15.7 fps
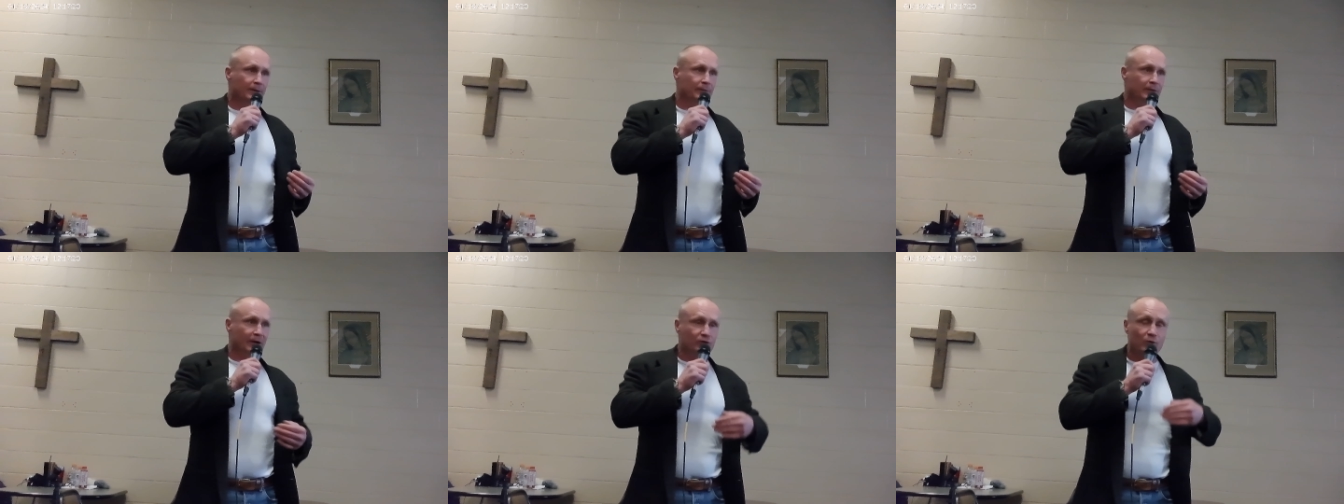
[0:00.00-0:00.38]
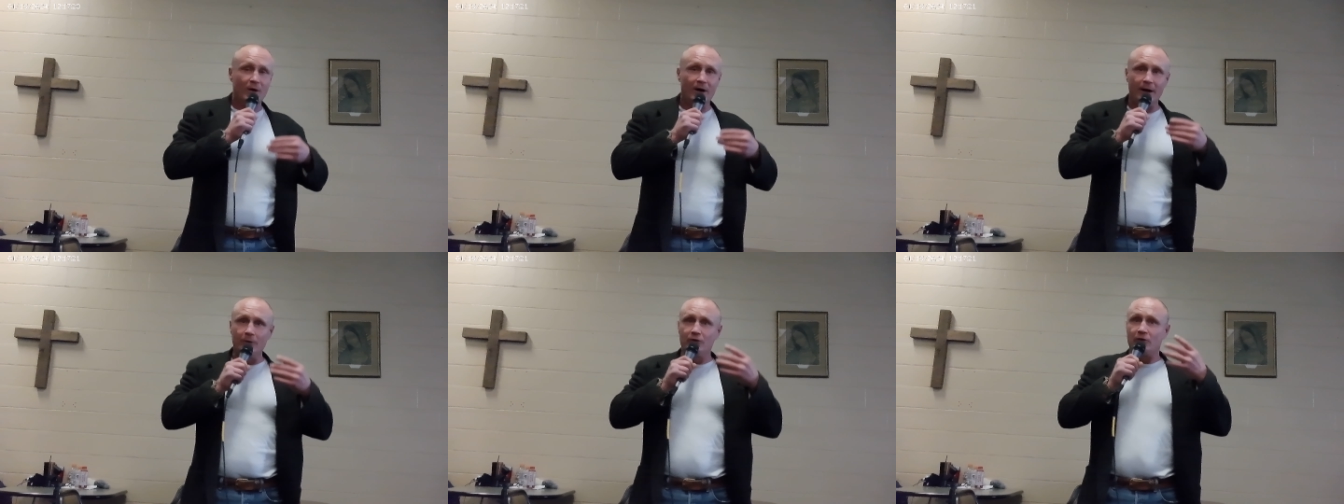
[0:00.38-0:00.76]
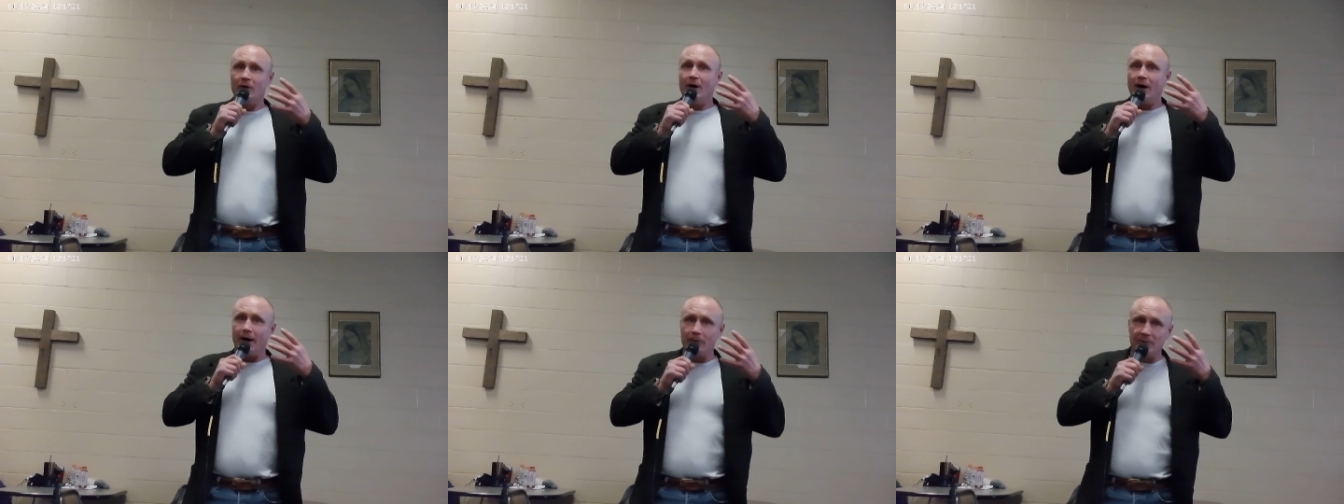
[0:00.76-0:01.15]
That's why I, was,
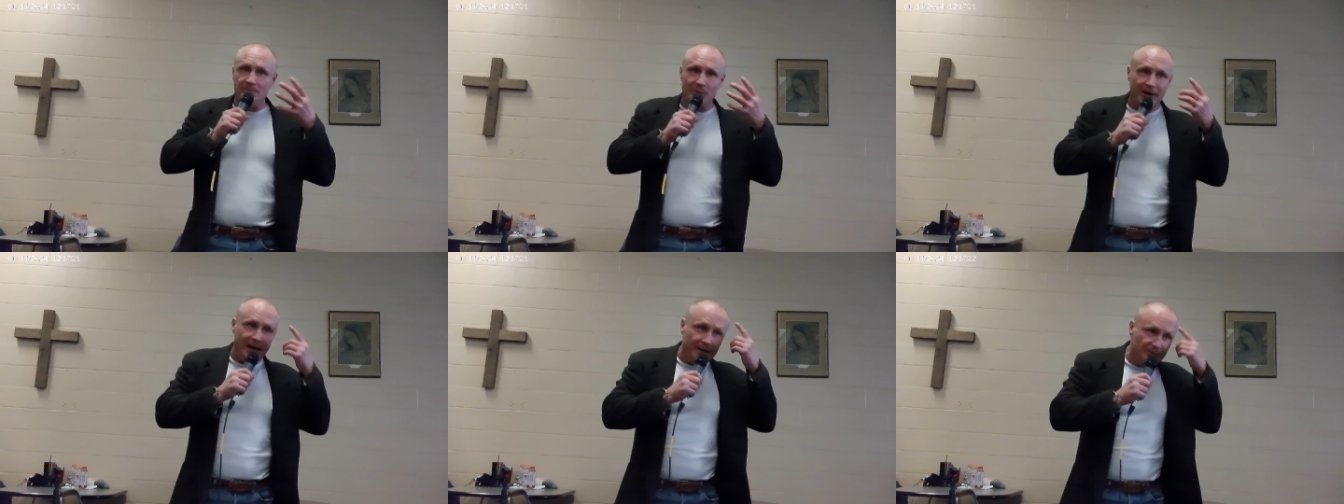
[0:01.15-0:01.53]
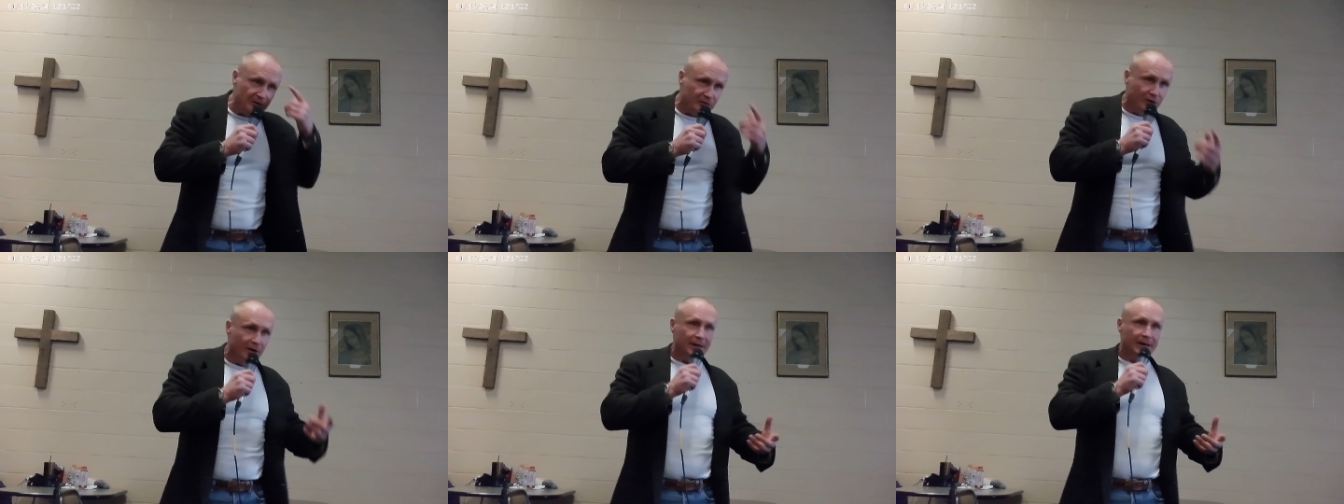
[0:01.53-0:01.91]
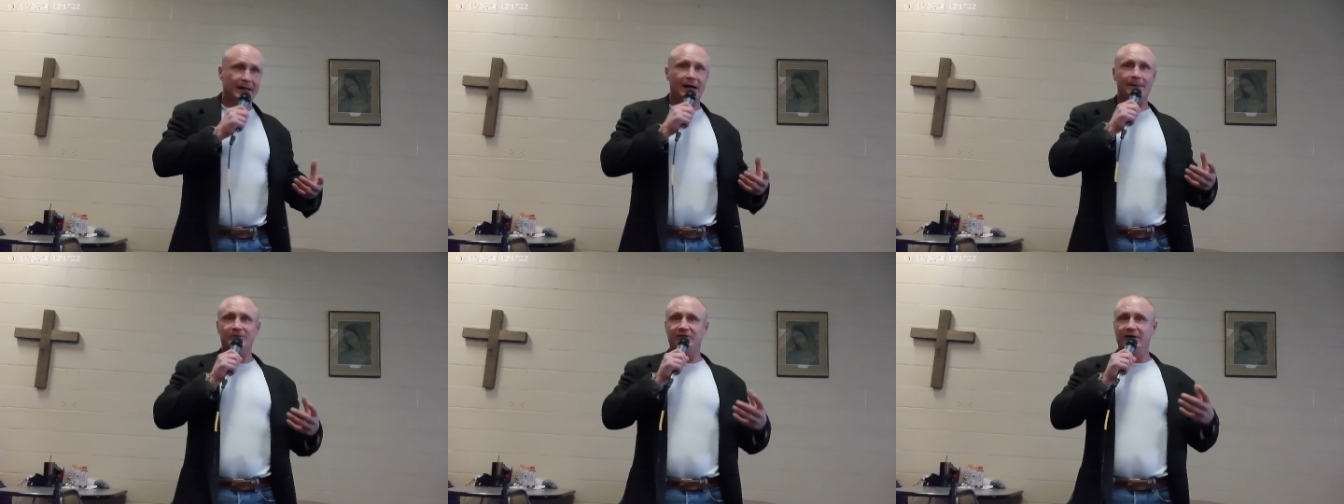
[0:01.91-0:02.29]
I would bring every thought into
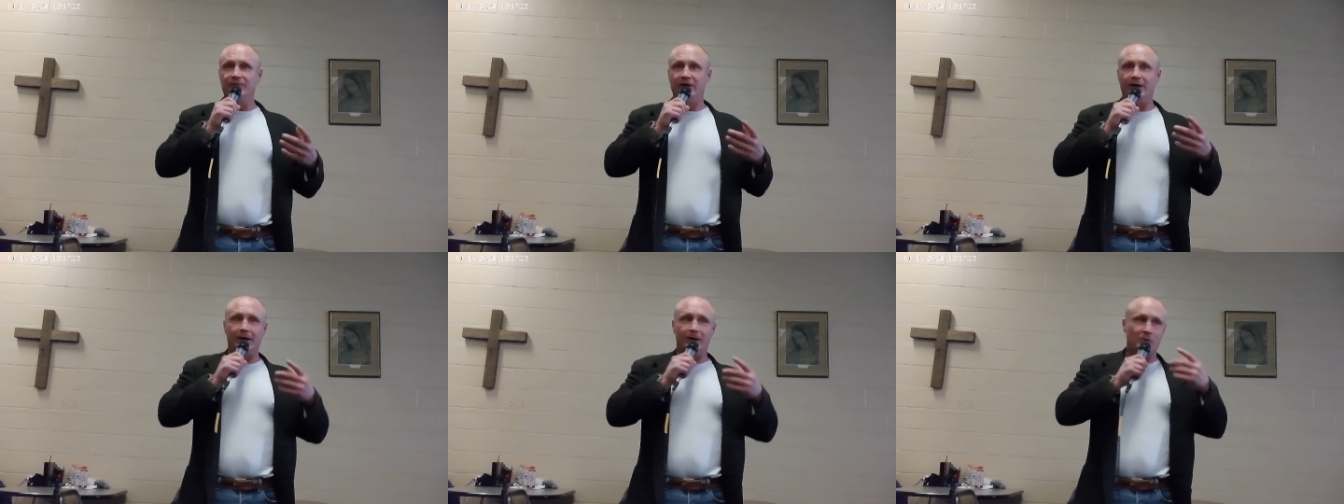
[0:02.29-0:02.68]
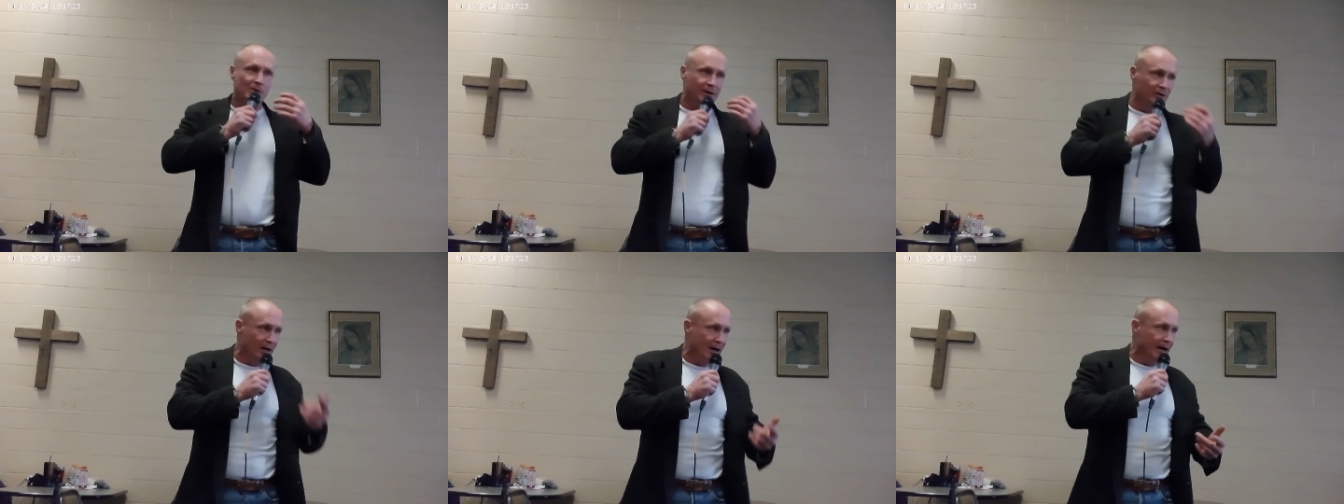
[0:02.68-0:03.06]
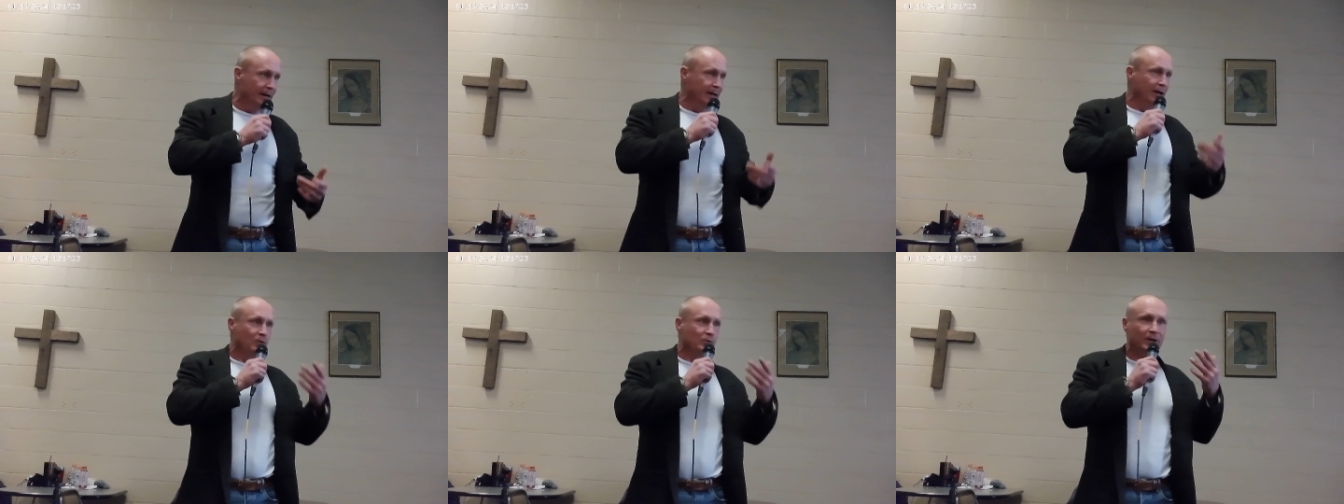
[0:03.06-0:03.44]
captivity. I quit
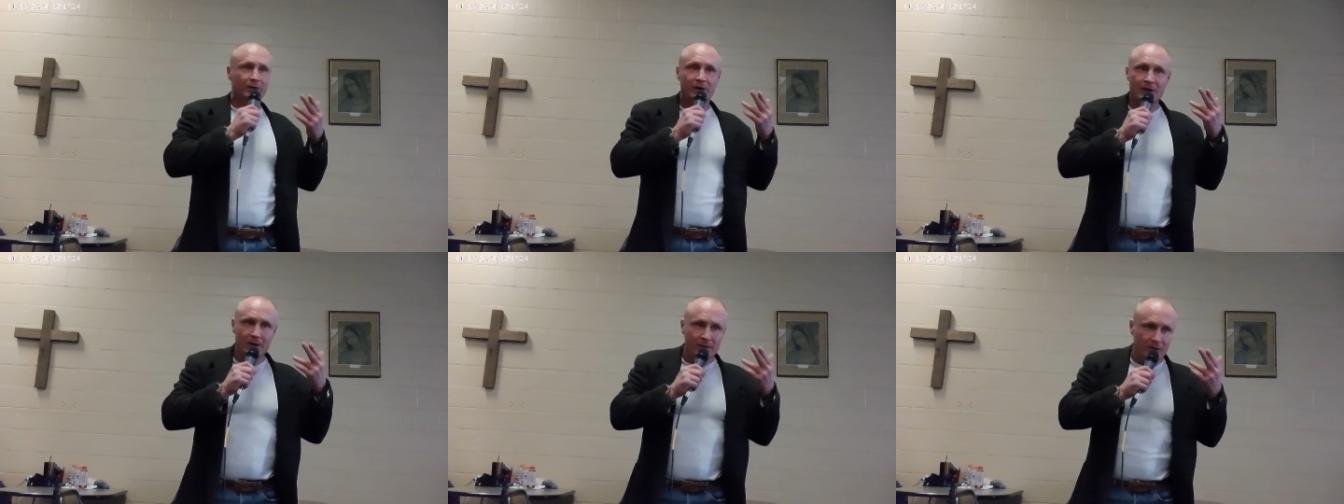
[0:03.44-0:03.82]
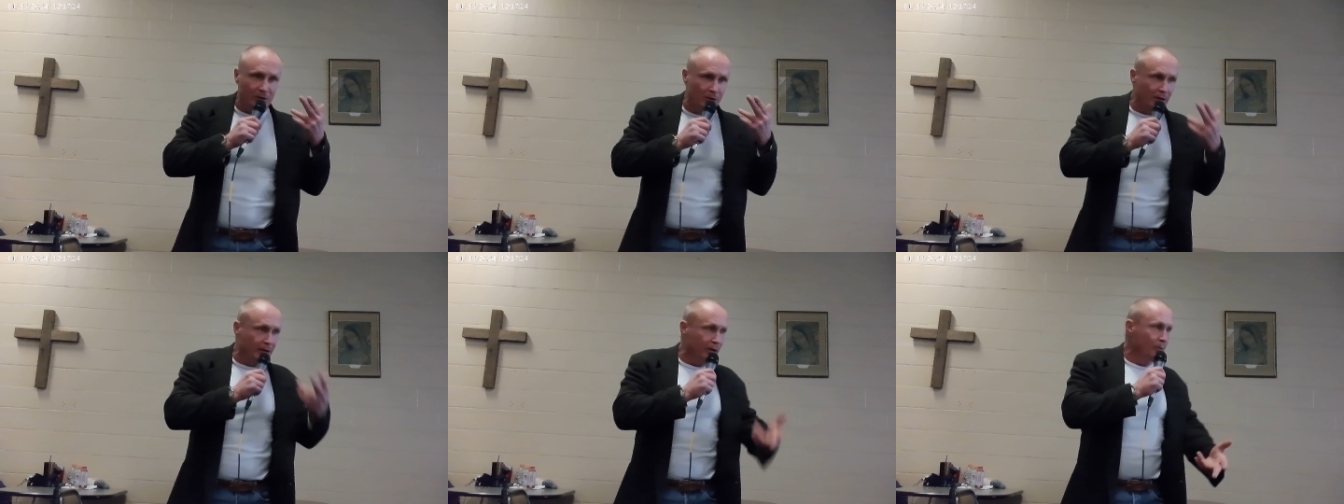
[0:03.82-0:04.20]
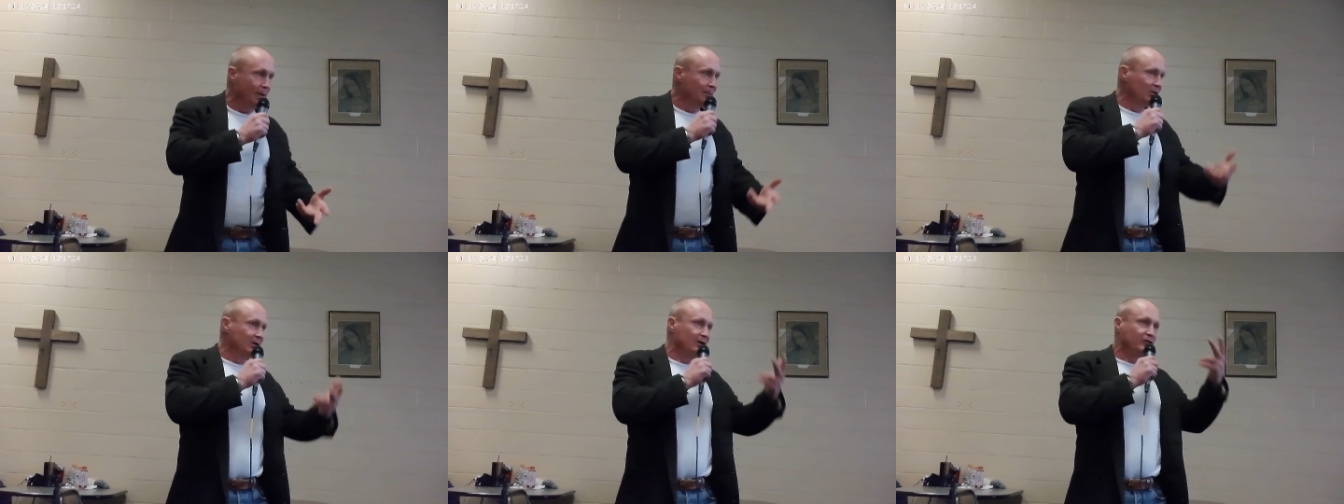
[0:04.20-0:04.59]
lying. I quit looking at
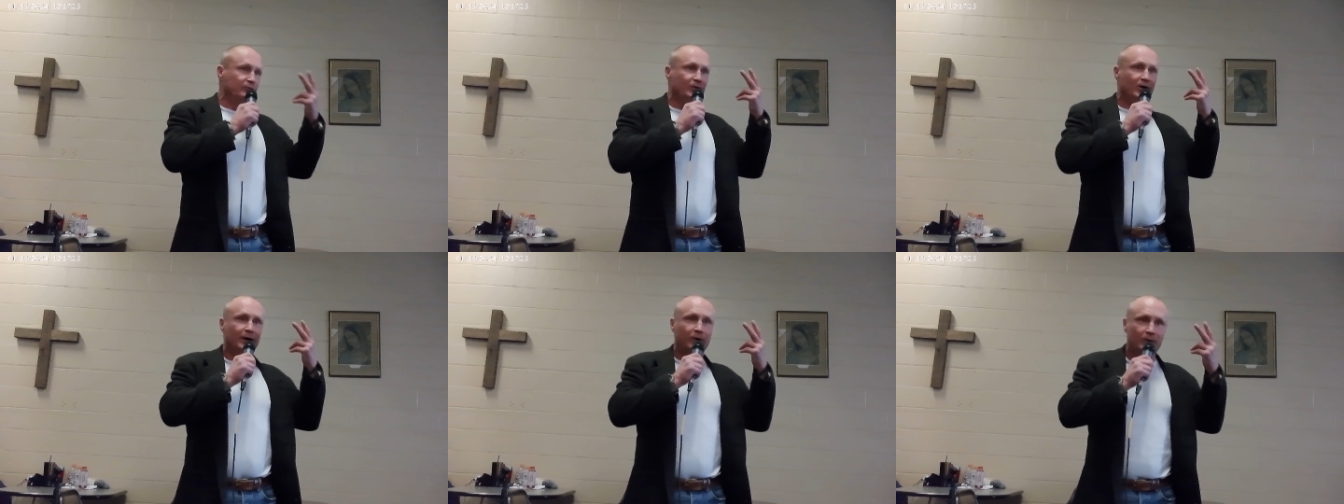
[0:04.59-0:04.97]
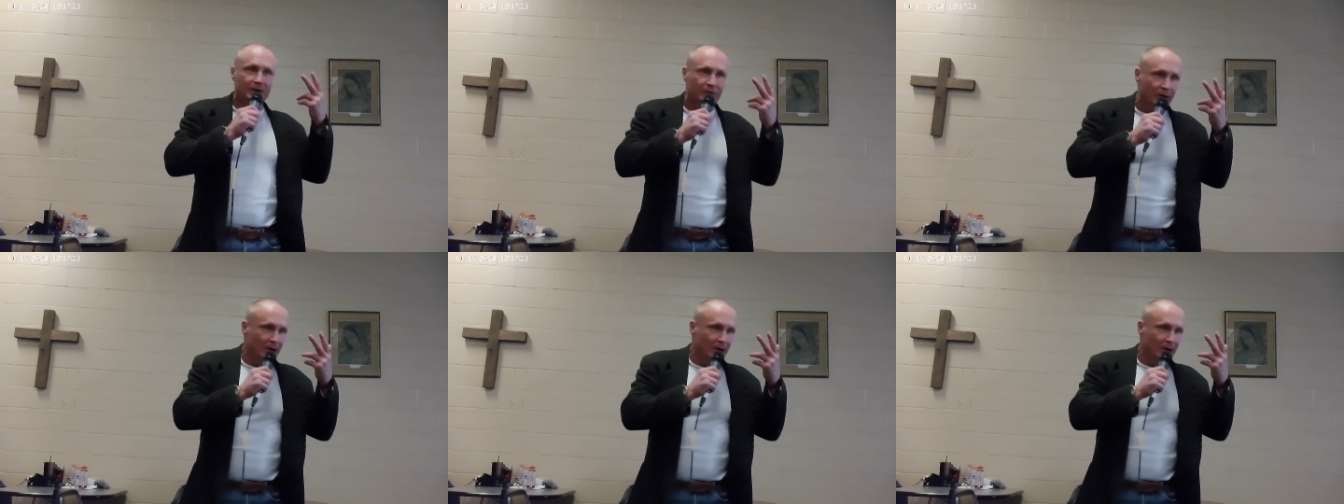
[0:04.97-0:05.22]
women lustfully. I quit.